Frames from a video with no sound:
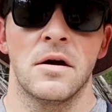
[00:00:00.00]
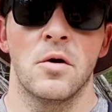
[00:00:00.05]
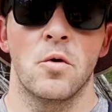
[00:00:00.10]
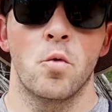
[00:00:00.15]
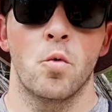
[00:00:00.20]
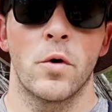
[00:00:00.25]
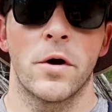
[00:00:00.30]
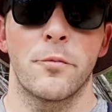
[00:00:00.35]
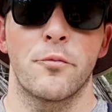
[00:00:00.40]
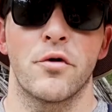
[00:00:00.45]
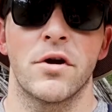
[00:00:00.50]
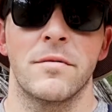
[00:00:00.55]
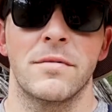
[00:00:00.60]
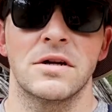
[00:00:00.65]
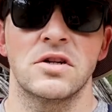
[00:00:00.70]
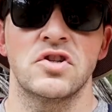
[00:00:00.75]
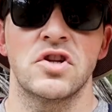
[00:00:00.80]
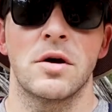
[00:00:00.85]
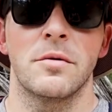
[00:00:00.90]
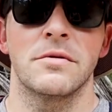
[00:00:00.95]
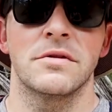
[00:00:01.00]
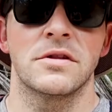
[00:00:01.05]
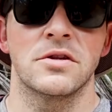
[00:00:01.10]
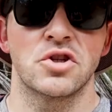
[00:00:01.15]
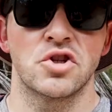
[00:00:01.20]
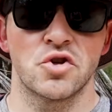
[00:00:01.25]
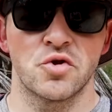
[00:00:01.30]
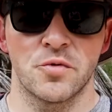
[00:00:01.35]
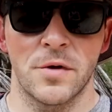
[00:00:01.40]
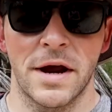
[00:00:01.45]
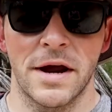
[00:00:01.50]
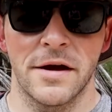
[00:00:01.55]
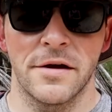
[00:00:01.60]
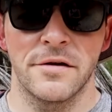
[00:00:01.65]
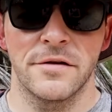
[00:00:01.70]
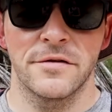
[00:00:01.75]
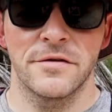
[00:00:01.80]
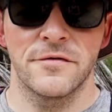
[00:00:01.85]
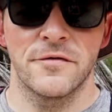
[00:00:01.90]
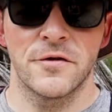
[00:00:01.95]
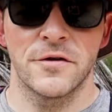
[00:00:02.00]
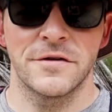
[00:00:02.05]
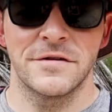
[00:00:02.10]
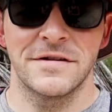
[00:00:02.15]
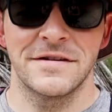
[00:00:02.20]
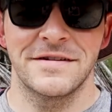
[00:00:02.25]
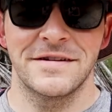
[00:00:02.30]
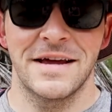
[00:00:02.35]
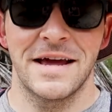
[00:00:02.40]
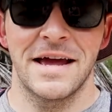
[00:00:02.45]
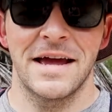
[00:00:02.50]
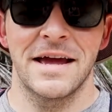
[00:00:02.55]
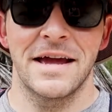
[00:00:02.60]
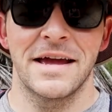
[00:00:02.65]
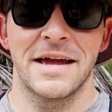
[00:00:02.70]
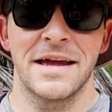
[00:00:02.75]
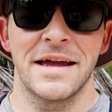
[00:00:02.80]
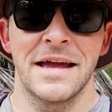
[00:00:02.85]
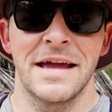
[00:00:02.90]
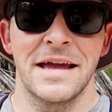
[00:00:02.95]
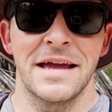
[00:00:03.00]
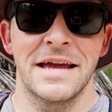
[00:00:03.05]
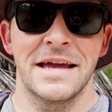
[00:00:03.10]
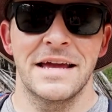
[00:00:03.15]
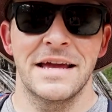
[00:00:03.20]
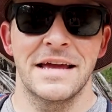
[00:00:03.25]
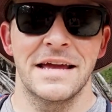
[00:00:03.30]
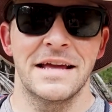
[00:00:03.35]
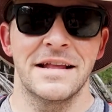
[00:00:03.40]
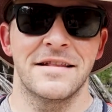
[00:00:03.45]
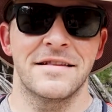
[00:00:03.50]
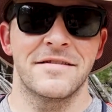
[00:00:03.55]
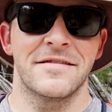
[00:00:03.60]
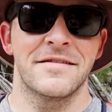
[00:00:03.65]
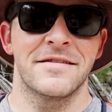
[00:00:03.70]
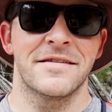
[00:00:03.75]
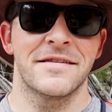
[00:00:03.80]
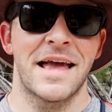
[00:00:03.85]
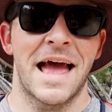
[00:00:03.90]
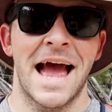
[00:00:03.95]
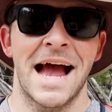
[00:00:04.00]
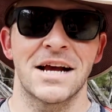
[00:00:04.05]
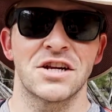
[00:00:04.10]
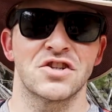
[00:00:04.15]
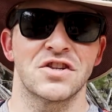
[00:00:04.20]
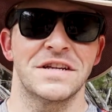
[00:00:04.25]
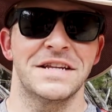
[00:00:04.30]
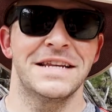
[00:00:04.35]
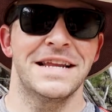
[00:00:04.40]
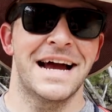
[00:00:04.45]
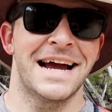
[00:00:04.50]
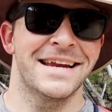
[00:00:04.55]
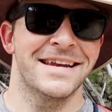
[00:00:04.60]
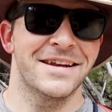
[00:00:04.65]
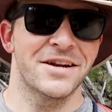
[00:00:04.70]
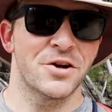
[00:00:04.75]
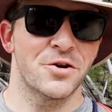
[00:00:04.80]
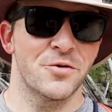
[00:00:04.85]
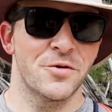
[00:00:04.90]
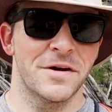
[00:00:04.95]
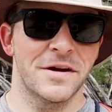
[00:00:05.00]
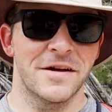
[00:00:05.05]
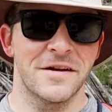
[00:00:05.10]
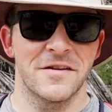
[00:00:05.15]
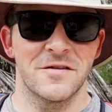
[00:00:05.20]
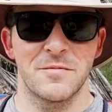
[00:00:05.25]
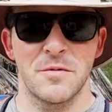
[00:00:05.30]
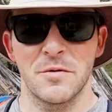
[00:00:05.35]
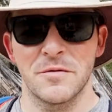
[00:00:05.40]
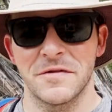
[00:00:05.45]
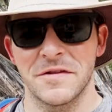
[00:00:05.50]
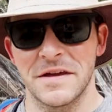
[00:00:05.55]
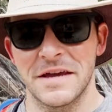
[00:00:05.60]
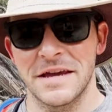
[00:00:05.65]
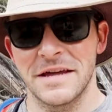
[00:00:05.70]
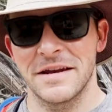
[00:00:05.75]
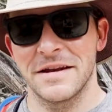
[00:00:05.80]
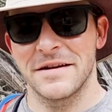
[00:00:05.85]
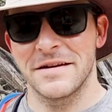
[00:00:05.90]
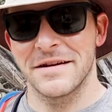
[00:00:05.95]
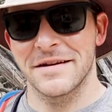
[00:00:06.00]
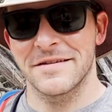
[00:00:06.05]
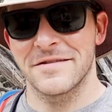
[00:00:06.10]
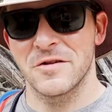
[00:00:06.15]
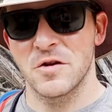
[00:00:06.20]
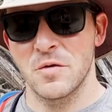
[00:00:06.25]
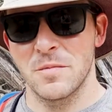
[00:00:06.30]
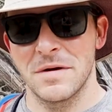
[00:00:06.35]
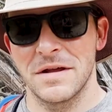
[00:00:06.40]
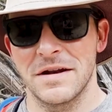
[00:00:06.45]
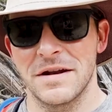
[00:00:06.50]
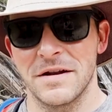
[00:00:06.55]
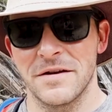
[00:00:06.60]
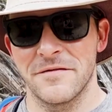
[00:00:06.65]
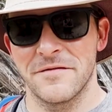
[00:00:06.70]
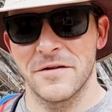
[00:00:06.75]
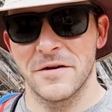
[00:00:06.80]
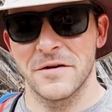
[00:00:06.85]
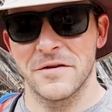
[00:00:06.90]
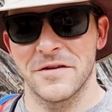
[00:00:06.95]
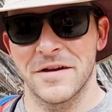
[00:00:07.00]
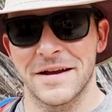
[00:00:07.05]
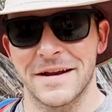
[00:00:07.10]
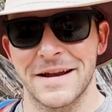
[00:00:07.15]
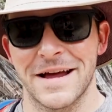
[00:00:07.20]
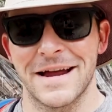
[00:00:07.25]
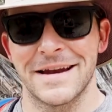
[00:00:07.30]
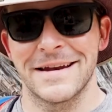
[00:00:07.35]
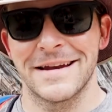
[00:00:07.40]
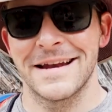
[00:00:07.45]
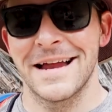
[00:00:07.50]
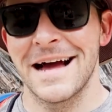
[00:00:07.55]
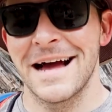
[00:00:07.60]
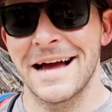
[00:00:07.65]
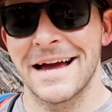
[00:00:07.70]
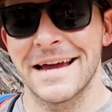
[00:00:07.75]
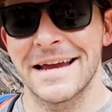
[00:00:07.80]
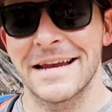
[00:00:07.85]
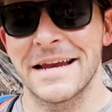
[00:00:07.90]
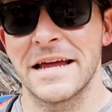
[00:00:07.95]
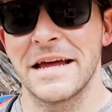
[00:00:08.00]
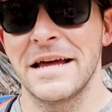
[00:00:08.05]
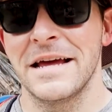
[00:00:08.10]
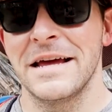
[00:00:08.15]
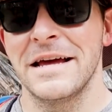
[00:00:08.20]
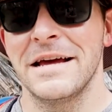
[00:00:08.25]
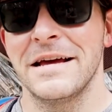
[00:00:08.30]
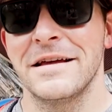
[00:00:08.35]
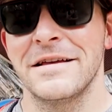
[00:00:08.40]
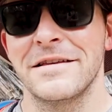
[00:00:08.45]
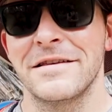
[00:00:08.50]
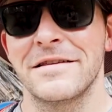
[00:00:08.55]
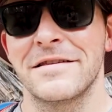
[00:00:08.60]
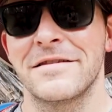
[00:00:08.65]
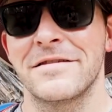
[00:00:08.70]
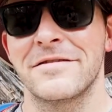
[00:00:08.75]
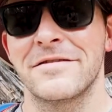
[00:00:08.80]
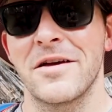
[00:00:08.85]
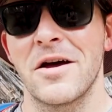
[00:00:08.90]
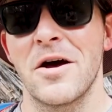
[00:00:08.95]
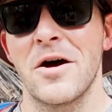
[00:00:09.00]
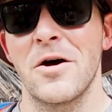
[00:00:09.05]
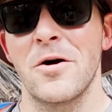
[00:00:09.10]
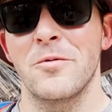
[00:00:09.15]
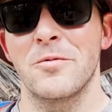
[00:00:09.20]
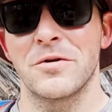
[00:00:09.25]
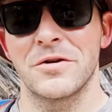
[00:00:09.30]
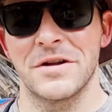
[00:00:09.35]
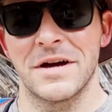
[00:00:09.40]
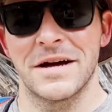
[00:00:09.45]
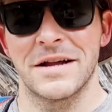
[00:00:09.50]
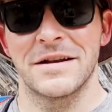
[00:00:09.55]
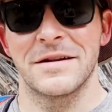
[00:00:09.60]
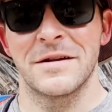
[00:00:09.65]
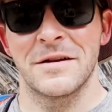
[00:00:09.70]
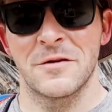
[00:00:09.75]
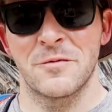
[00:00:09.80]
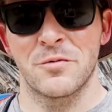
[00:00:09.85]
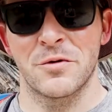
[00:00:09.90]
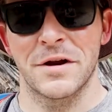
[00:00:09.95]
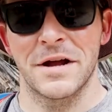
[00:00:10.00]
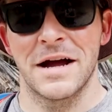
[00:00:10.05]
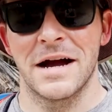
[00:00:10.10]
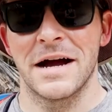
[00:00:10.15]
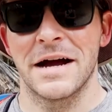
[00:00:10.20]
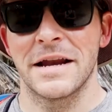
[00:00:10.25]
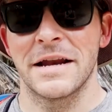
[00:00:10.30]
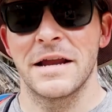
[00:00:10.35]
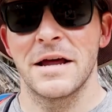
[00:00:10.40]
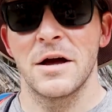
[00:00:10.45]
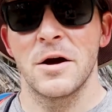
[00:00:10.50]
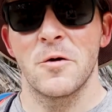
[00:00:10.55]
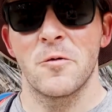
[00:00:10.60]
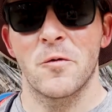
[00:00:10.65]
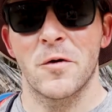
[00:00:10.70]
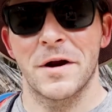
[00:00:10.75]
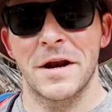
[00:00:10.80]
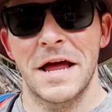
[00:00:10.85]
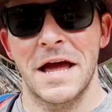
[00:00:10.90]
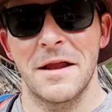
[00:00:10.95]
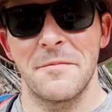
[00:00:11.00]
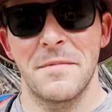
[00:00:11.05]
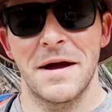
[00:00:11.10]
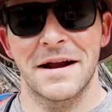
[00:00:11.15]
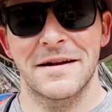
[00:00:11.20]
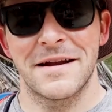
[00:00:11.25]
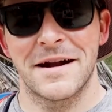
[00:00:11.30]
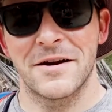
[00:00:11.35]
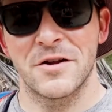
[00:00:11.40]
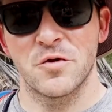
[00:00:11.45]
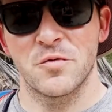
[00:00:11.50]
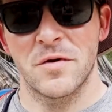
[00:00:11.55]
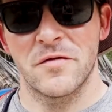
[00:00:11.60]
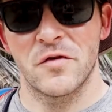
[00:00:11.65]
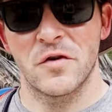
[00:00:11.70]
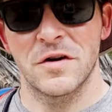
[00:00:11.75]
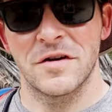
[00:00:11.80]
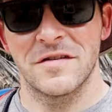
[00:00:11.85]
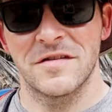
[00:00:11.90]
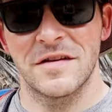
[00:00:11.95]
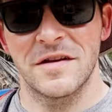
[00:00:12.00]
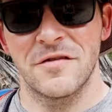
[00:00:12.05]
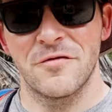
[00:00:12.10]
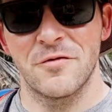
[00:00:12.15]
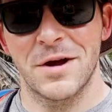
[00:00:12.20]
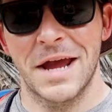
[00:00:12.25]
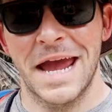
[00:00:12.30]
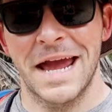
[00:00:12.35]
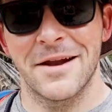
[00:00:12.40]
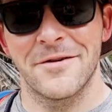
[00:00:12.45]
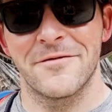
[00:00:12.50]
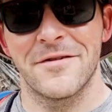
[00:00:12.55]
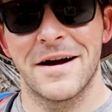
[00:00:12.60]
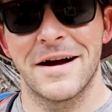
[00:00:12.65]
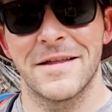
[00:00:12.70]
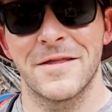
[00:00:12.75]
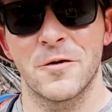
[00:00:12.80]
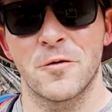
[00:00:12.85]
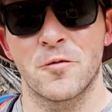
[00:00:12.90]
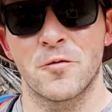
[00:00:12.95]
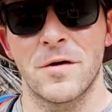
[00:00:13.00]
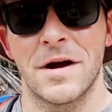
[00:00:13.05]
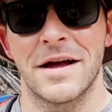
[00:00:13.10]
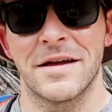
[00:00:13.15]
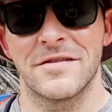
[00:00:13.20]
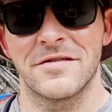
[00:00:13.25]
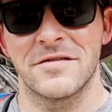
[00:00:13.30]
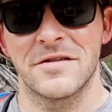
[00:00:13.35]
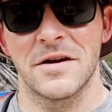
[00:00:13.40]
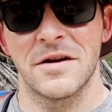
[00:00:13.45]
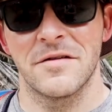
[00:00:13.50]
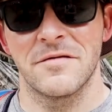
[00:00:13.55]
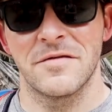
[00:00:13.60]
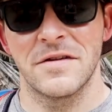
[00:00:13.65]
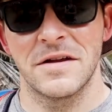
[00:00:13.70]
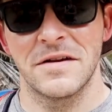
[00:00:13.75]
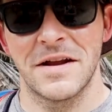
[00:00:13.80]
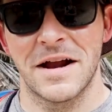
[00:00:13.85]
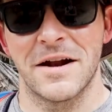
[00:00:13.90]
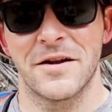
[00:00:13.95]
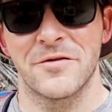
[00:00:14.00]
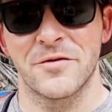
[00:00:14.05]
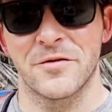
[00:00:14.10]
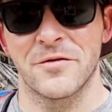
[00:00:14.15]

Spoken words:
We're pretty much done with the trails for today. It's actually 90 degrees, but with the heat index and the humidity, it feels like 99. So we're done. It's pretty hot. We're gonna head back down to the river and see if we can't find the rest of the dinosaur